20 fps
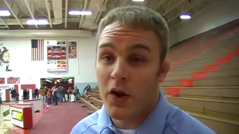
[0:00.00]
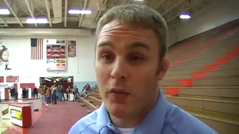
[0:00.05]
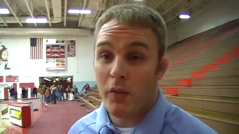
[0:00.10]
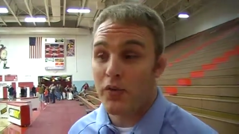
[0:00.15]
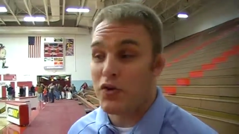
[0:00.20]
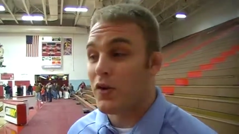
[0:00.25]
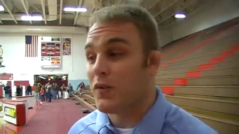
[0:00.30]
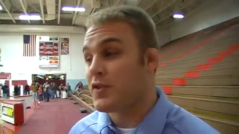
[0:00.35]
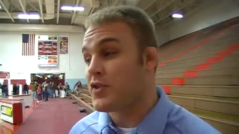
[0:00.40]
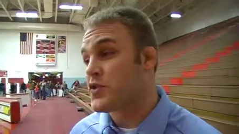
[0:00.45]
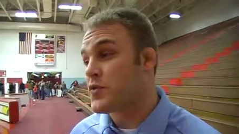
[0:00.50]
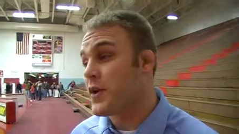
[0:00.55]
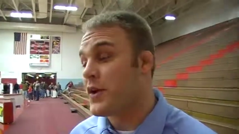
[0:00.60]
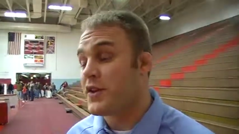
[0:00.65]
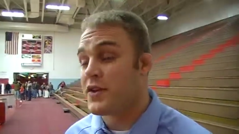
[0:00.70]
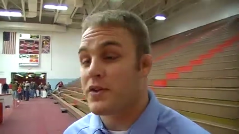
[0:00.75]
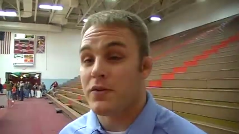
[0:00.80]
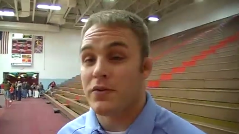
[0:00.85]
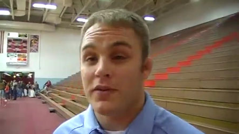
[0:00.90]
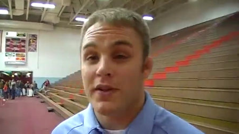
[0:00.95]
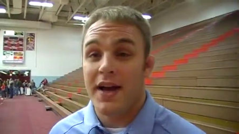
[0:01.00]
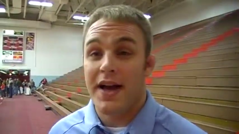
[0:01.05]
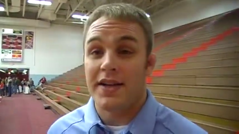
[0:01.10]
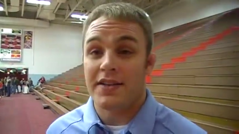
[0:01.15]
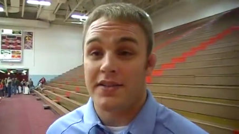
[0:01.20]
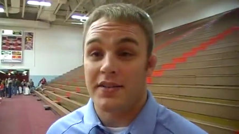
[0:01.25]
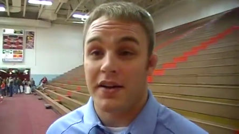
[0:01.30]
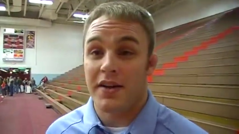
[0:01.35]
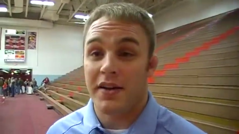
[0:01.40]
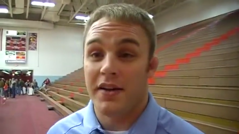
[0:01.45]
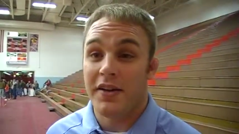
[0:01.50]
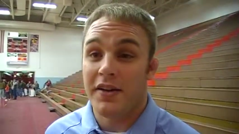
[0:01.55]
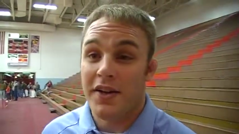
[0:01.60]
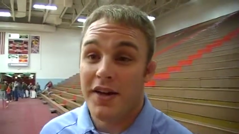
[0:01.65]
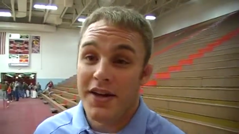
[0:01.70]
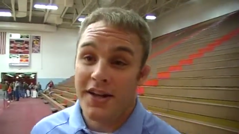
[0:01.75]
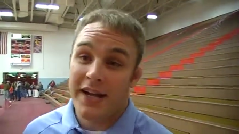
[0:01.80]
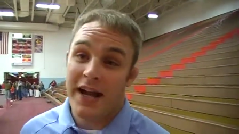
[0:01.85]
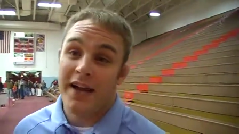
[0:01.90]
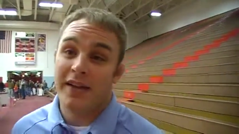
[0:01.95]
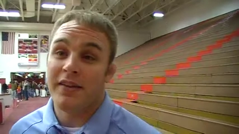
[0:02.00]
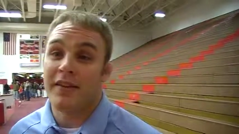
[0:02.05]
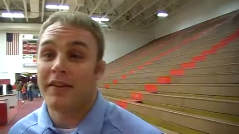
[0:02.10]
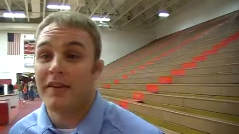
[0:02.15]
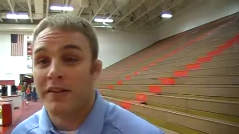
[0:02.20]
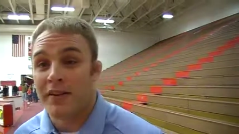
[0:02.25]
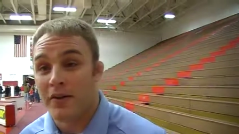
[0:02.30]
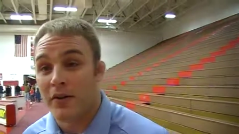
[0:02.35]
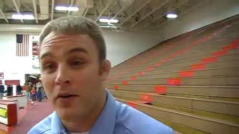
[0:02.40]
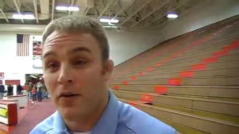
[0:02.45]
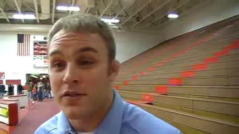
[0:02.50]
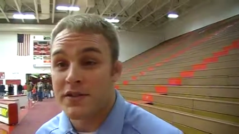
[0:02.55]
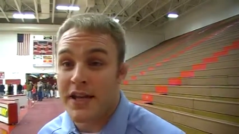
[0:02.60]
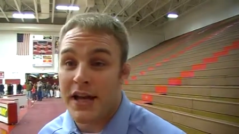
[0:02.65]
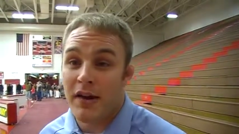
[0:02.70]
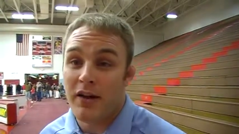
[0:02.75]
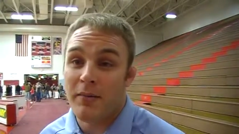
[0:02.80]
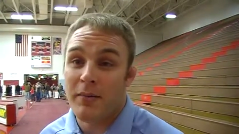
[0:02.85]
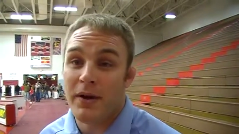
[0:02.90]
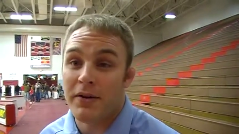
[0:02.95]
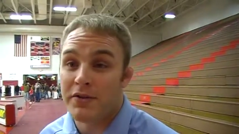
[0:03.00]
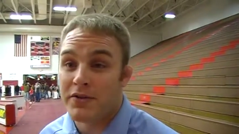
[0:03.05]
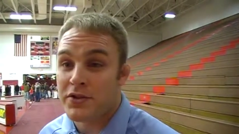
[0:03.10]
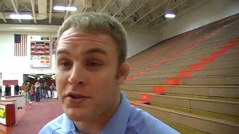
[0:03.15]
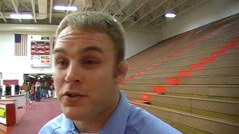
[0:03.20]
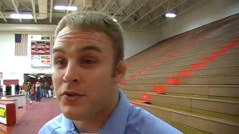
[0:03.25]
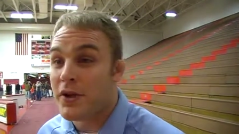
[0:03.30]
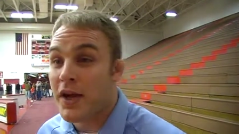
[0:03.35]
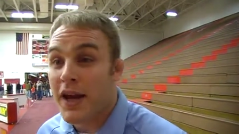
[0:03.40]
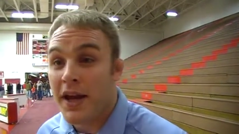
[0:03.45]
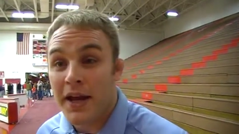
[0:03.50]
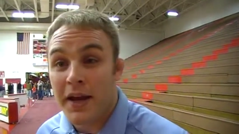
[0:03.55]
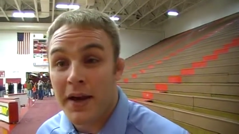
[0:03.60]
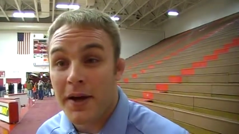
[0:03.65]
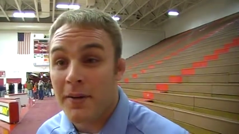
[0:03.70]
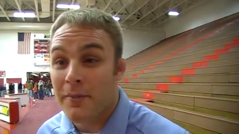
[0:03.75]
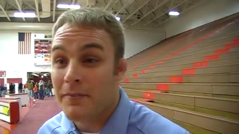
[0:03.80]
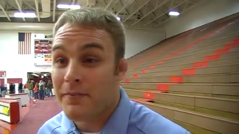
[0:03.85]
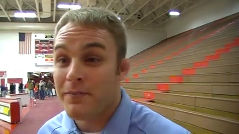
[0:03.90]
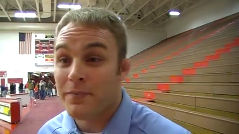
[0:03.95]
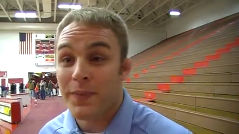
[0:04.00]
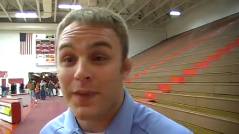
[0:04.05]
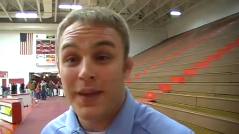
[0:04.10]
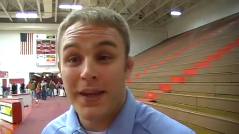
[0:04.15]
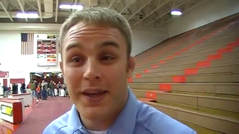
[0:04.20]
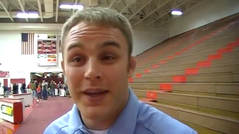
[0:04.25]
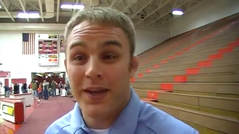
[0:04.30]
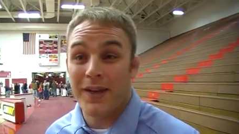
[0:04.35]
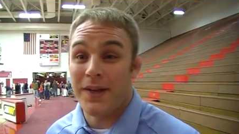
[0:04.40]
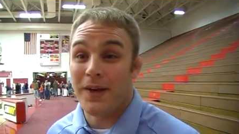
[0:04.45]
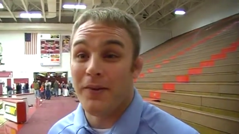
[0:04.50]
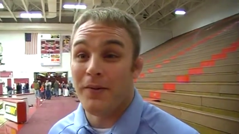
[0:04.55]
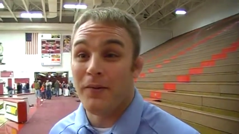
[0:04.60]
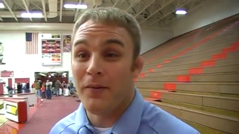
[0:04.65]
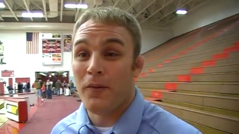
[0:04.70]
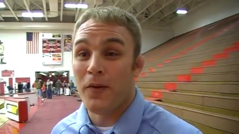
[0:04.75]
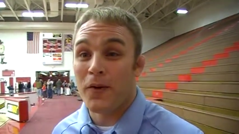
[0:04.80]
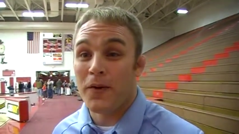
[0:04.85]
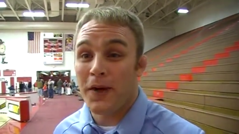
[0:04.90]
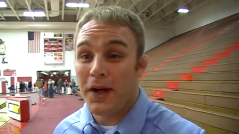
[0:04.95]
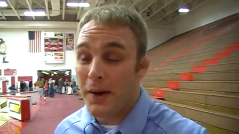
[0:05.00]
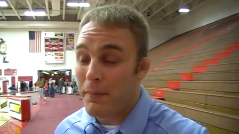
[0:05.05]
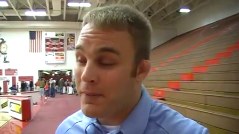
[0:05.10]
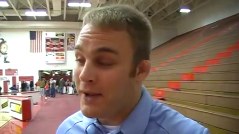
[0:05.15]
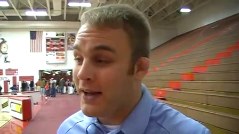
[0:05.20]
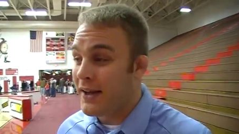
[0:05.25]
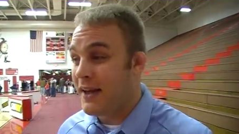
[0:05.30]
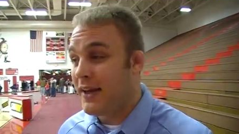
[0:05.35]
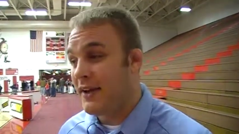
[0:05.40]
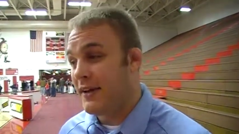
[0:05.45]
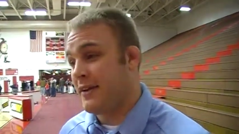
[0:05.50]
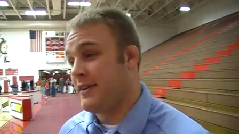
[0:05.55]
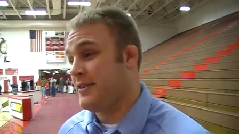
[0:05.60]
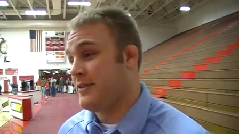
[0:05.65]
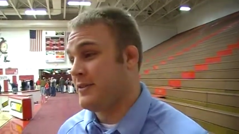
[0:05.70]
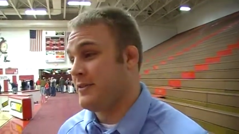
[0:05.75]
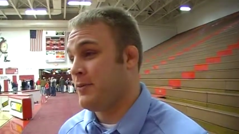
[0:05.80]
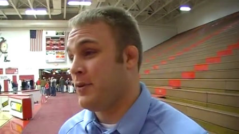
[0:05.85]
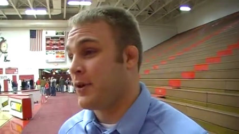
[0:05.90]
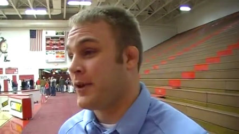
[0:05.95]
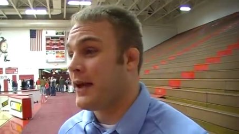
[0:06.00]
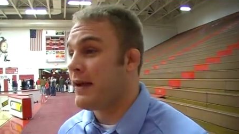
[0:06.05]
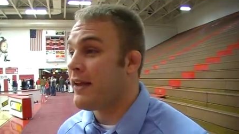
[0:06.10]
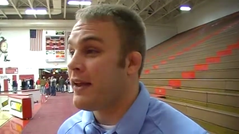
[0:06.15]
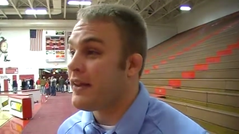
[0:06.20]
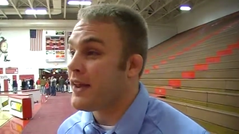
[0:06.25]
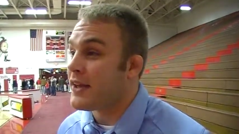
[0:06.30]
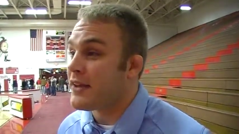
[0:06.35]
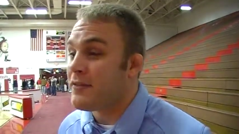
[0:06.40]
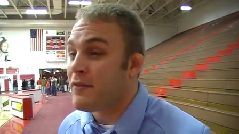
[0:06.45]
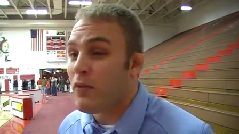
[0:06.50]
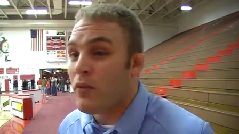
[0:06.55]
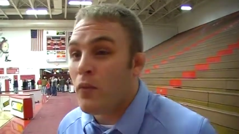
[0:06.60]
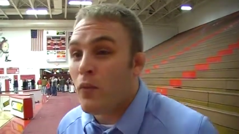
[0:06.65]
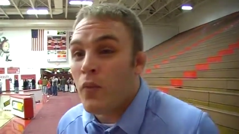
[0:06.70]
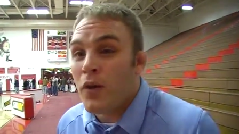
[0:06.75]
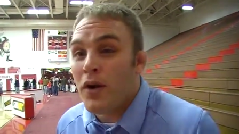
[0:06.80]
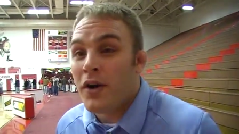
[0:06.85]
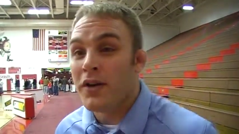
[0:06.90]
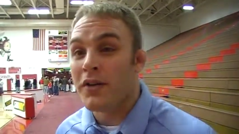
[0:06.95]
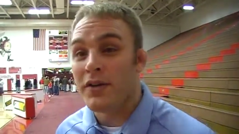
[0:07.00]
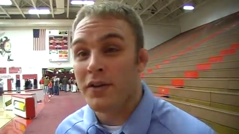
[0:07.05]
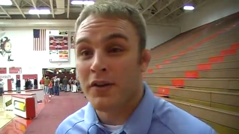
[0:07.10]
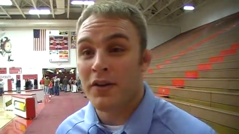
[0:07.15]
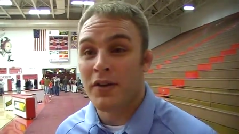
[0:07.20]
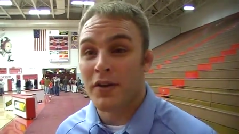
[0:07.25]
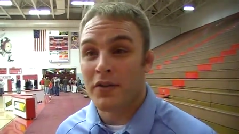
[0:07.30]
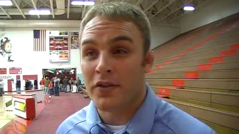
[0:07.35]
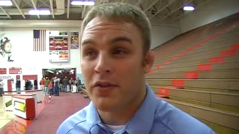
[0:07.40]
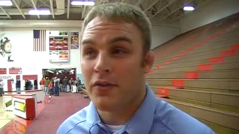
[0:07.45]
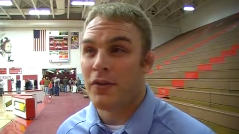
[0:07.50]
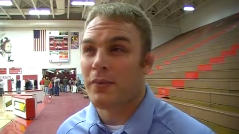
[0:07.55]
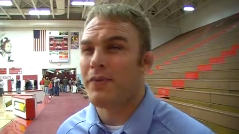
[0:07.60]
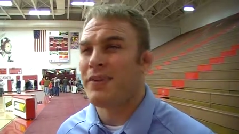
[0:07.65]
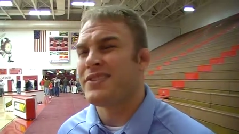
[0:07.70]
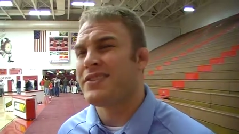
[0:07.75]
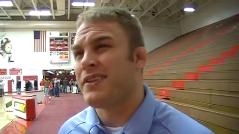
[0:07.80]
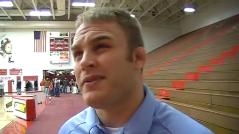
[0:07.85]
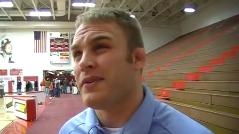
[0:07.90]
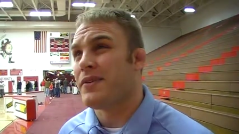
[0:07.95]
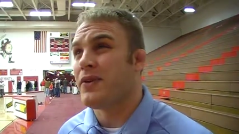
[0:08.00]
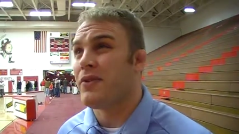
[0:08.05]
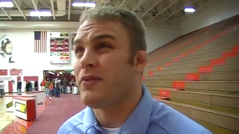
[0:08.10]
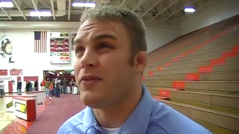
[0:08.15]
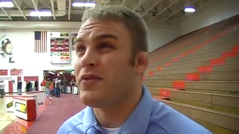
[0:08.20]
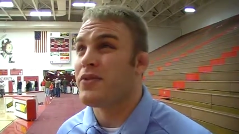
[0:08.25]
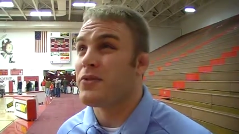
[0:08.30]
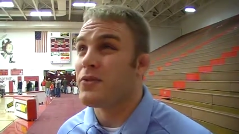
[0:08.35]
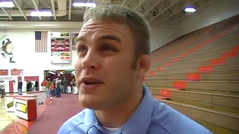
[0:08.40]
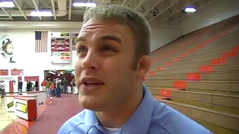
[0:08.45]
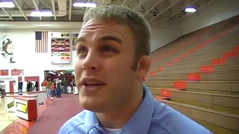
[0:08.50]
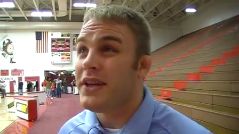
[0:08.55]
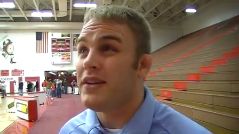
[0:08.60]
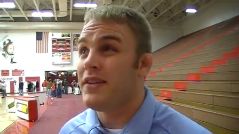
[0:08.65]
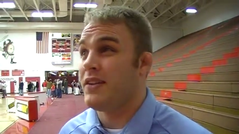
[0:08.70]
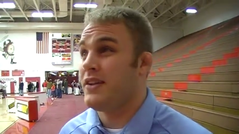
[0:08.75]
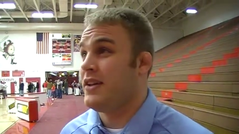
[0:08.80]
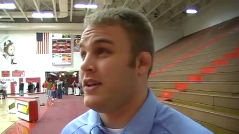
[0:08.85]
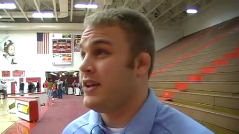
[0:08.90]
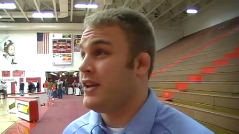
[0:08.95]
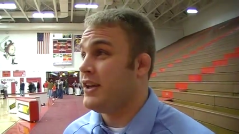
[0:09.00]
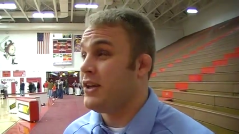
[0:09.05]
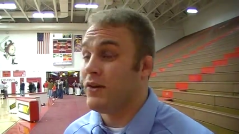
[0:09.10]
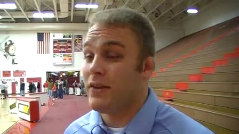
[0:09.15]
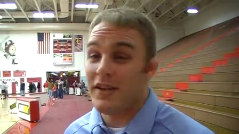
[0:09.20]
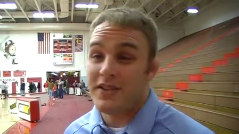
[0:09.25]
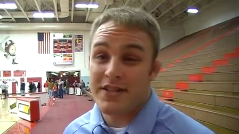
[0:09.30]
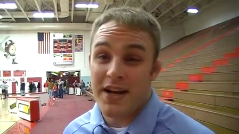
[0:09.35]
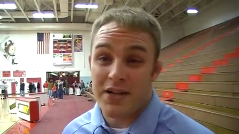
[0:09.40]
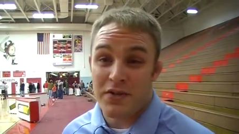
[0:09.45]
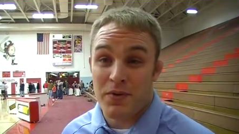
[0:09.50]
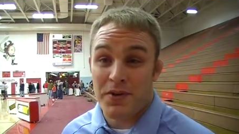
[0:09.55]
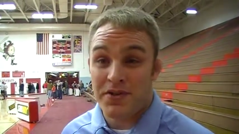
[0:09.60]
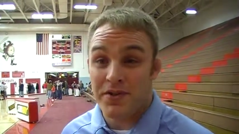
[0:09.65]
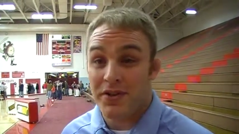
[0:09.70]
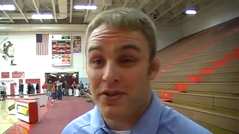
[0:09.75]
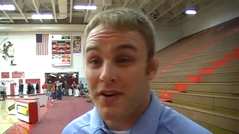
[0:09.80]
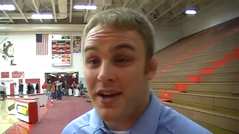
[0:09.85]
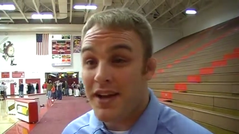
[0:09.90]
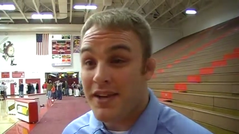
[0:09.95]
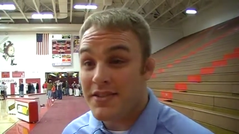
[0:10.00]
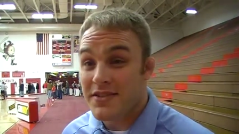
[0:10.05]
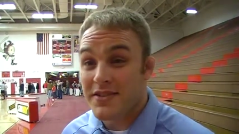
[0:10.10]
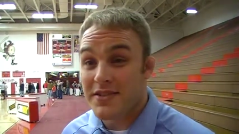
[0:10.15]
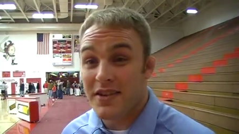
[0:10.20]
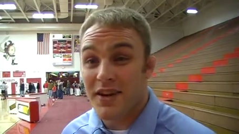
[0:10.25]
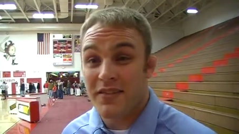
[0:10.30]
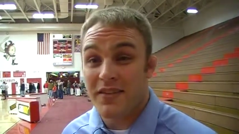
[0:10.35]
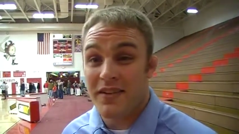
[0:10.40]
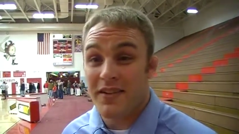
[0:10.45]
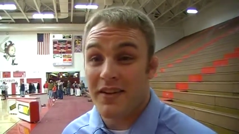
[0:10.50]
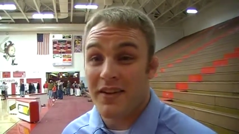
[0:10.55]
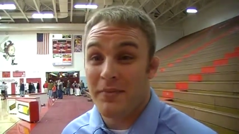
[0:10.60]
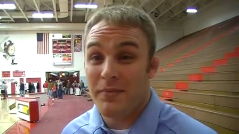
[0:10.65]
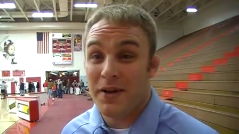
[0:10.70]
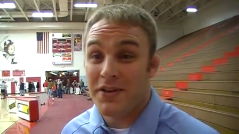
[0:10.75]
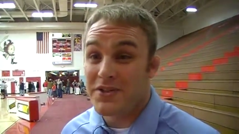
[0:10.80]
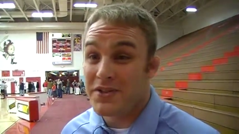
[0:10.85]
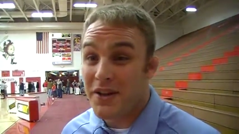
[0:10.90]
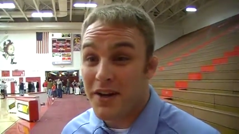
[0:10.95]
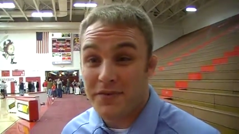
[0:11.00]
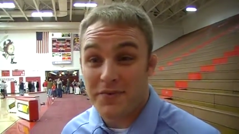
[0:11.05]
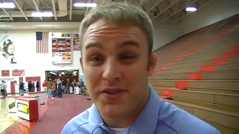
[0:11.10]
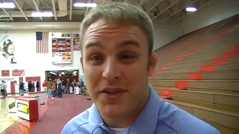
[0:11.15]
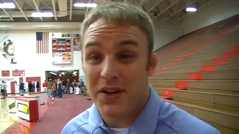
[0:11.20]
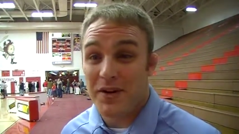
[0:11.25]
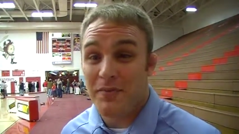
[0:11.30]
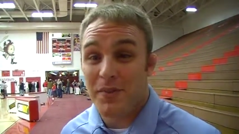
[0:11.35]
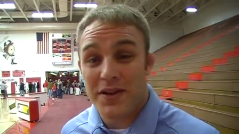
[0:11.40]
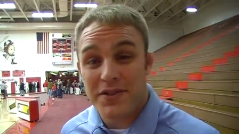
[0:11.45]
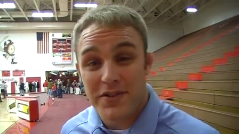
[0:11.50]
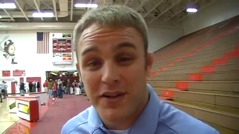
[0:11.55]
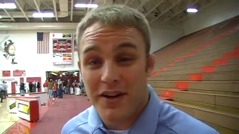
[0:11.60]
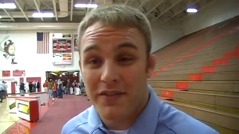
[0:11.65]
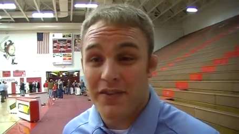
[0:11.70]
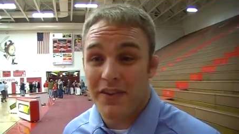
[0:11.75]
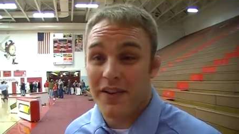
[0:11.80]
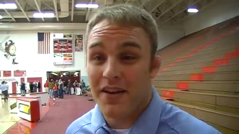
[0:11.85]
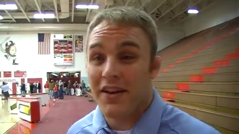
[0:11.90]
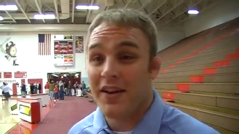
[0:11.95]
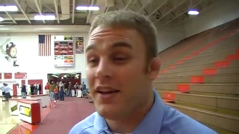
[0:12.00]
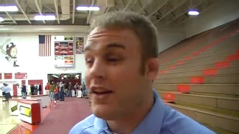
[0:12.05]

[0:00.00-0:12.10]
We drove it straight through last night. Got in the hotel about 2 a.m you know, woke up, got a workout at like one, you know, filmed this, you know, three. You know, these guys wrestled their asses off tonight, butts off, sorry, butts off tonight.